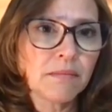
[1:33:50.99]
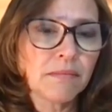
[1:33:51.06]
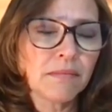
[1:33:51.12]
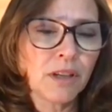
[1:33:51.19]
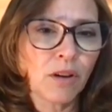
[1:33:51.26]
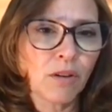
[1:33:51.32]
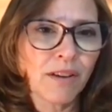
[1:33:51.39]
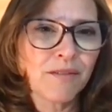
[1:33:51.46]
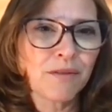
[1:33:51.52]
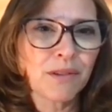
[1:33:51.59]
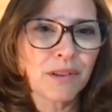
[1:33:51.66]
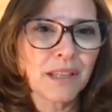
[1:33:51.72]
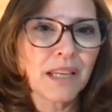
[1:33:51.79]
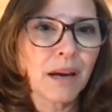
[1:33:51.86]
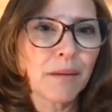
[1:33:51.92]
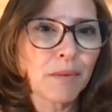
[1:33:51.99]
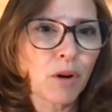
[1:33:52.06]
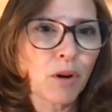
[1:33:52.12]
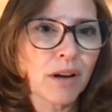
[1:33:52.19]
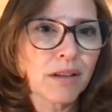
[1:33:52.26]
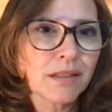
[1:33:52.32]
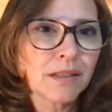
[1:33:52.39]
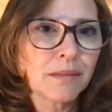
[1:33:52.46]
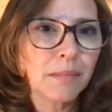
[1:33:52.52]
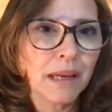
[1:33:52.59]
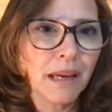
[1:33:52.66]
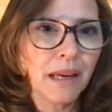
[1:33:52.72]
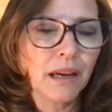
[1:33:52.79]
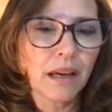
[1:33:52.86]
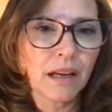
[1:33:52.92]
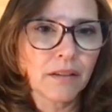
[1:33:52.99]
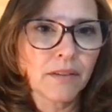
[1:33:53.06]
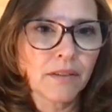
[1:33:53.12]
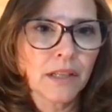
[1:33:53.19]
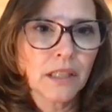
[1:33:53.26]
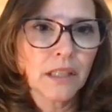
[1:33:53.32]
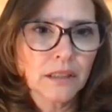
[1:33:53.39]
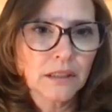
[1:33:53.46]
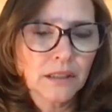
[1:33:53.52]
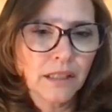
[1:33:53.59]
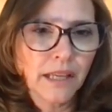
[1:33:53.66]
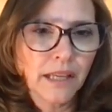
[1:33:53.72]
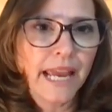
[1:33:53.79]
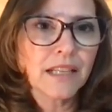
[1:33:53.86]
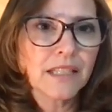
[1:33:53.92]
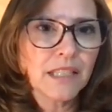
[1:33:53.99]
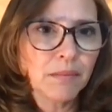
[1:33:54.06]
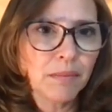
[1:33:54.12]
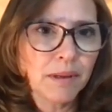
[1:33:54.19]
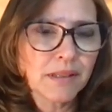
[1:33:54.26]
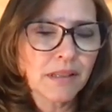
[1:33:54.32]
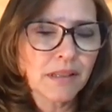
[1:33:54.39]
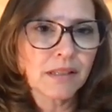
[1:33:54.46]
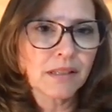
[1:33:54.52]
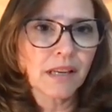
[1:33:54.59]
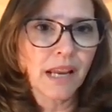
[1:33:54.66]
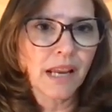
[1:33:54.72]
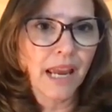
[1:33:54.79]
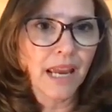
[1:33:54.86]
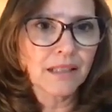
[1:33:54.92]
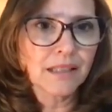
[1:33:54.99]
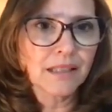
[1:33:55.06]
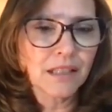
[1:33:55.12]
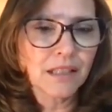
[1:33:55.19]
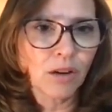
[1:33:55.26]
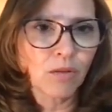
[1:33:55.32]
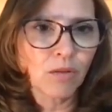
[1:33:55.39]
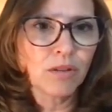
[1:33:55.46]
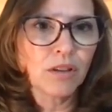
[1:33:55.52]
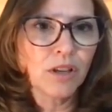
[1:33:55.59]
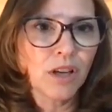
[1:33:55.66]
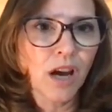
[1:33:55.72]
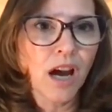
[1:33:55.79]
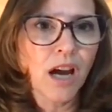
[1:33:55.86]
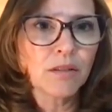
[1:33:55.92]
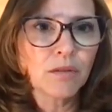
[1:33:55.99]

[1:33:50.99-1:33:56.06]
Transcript: have really come across as being kind of anti-business and not